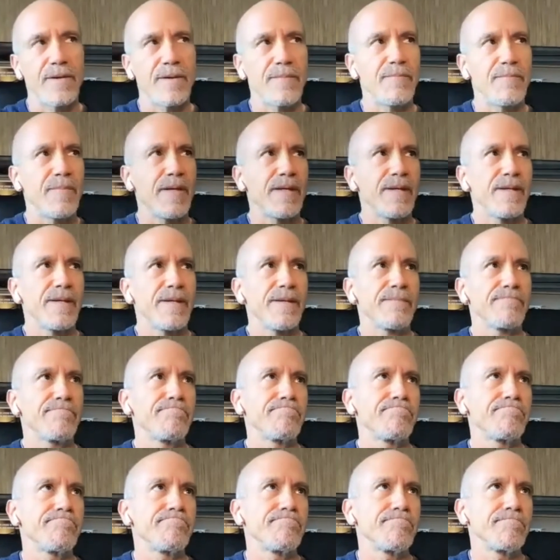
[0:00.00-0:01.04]
it be,
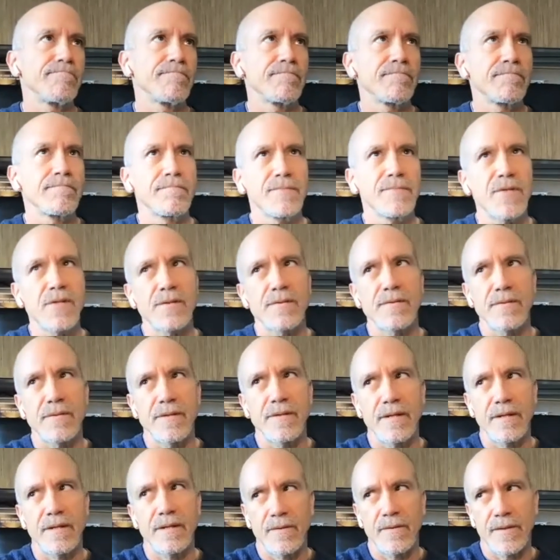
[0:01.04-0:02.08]

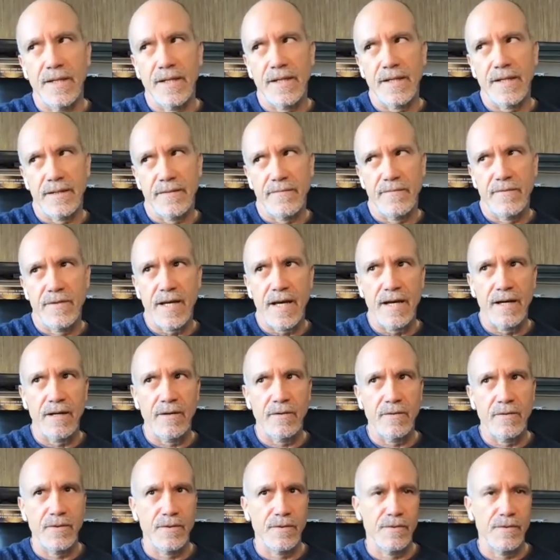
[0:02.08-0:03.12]
any kind of
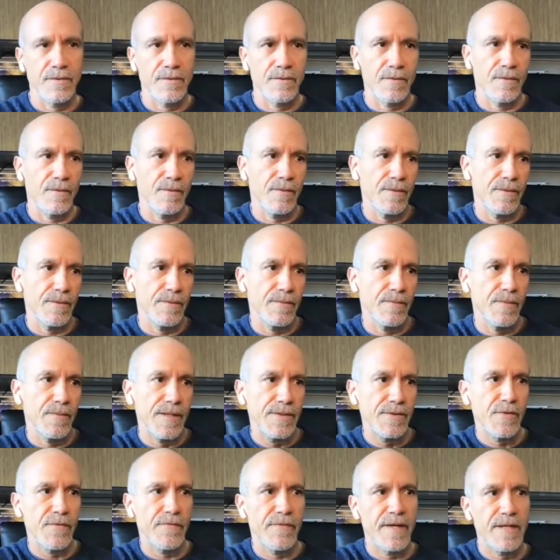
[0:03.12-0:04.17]
doubt or
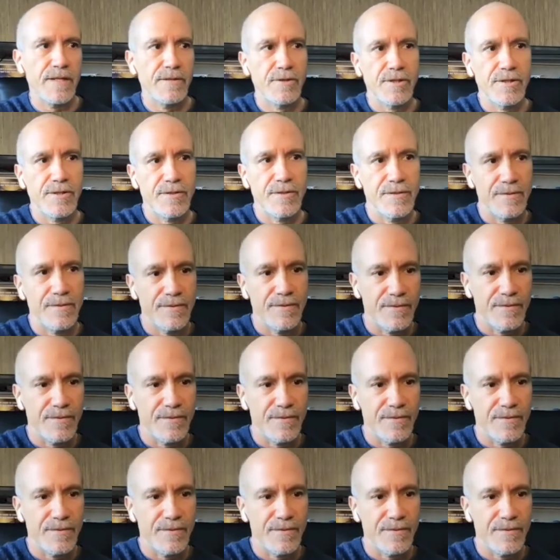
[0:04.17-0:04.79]
reservation